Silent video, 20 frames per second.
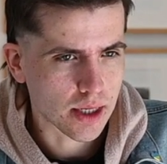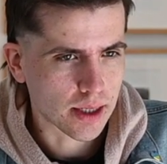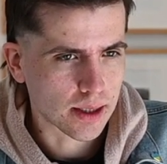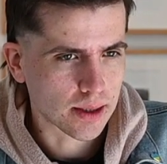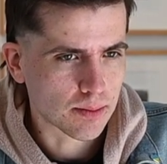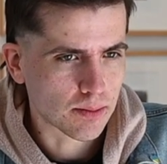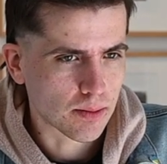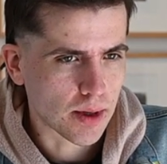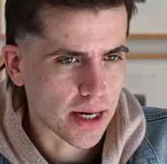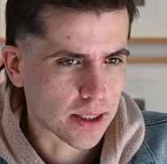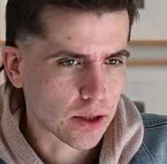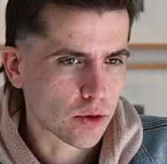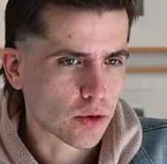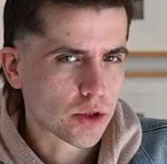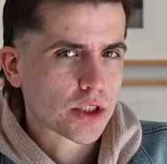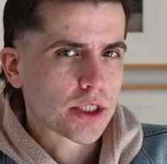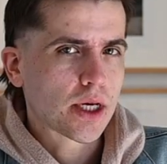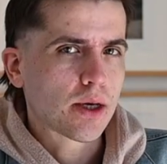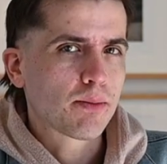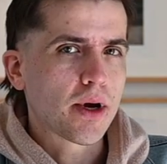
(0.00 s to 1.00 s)
I can
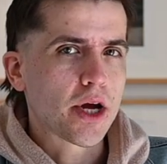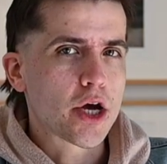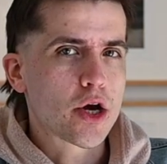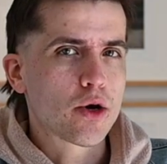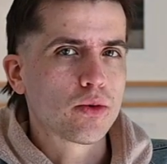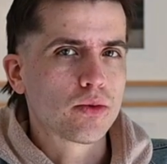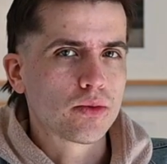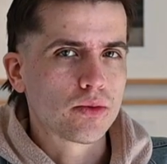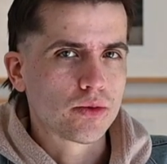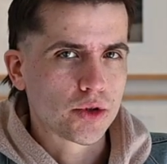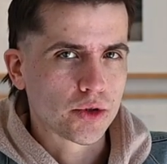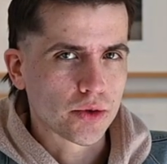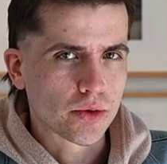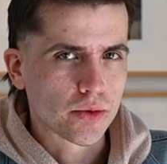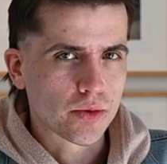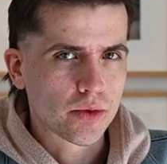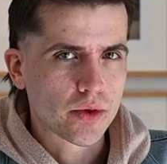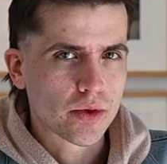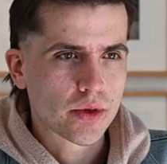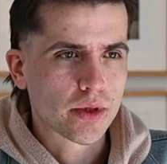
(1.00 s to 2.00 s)
only tell my own
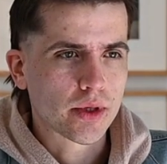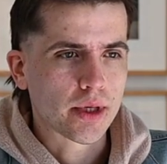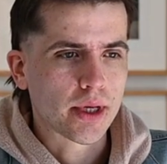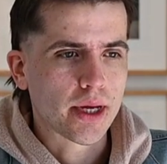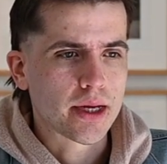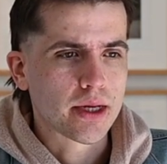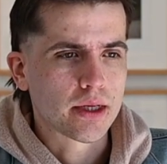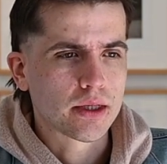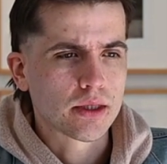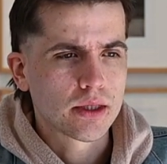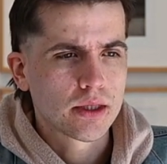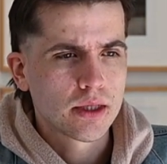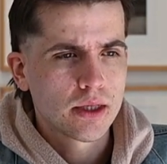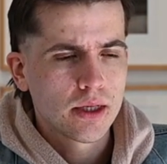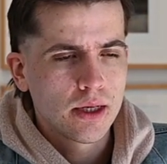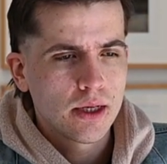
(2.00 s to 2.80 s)
truth, and